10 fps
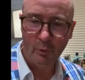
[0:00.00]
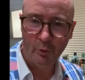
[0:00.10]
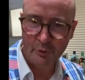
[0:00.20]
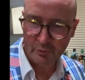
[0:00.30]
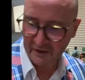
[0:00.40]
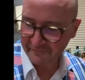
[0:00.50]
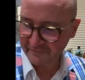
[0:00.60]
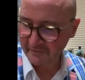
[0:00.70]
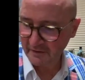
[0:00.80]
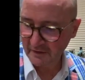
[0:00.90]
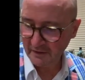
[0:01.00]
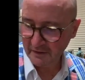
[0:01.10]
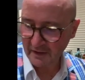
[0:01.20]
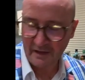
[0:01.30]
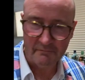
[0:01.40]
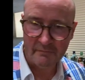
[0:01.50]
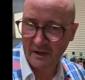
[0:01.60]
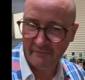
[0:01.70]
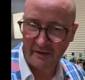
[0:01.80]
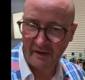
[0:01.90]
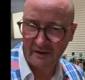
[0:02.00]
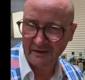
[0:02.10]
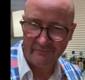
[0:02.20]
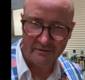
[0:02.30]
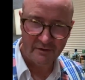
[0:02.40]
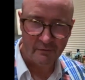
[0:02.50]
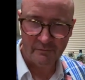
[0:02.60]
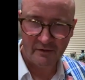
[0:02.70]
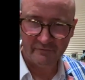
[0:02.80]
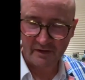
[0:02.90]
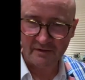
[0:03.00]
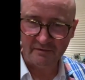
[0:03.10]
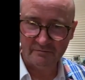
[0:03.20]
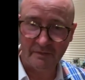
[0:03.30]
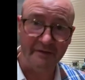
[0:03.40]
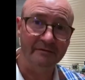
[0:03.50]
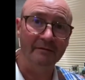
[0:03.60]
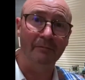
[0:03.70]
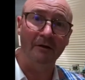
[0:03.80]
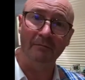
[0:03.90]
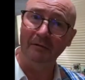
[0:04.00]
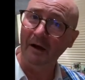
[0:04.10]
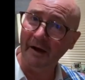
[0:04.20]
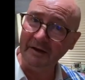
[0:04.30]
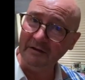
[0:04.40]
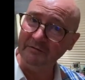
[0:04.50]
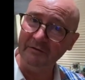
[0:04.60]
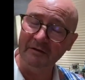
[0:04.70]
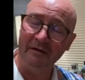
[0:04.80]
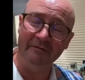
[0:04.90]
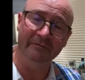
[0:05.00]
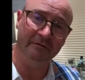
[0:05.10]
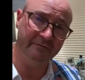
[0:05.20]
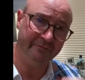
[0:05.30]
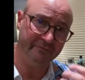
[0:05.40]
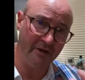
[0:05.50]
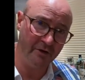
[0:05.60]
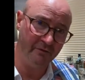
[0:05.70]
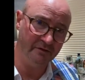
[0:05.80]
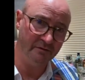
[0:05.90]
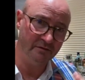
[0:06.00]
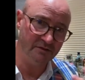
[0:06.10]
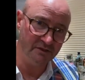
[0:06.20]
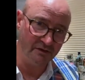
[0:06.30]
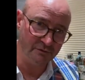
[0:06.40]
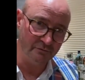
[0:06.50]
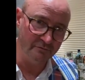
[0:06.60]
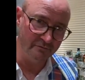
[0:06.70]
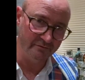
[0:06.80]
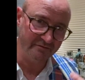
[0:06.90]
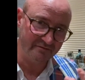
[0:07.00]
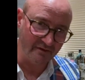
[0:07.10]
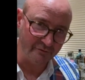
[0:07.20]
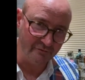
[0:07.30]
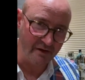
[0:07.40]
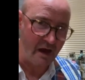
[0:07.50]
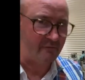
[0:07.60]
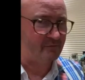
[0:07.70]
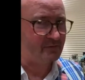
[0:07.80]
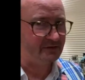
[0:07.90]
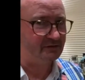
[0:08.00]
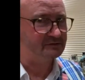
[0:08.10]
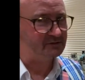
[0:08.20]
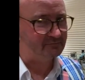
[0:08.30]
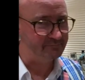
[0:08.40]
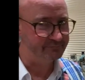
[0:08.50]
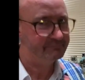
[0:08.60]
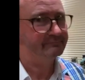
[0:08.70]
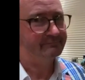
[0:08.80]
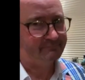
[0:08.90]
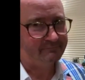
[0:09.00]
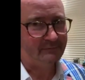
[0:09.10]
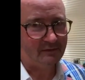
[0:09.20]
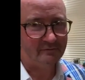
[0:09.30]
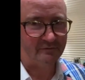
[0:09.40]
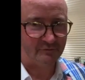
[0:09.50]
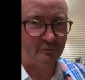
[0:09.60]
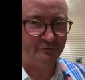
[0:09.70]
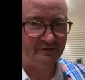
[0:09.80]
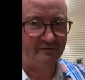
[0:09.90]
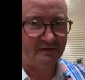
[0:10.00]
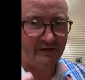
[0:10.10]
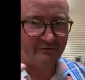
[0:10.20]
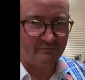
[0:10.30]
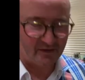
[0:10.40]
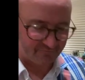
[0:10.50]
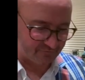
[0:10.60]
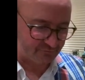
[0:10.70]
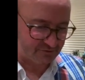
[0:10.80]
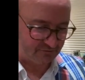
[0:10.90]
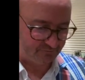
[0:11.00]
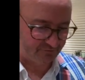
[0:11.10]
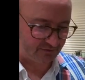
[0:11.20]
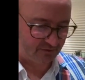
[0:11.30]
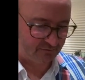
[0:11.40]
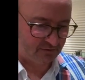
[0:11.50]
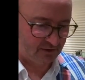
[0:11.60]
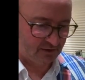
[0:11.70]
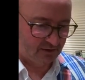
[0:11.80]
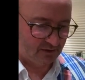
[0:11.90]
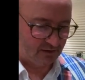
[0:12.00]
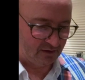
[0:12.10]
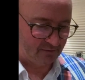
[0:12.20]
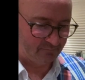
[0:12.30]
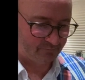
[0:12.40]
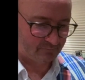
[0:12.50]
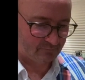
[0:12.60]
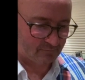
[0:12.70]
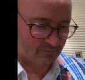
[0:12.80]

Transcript: woodruff, and Malve, and I don't even know what Malve is. But the bottom line is you get a very fragrant, gentle, subtle, aromatic gin. Just gorgeous, lovely mouthfeel to it. So um,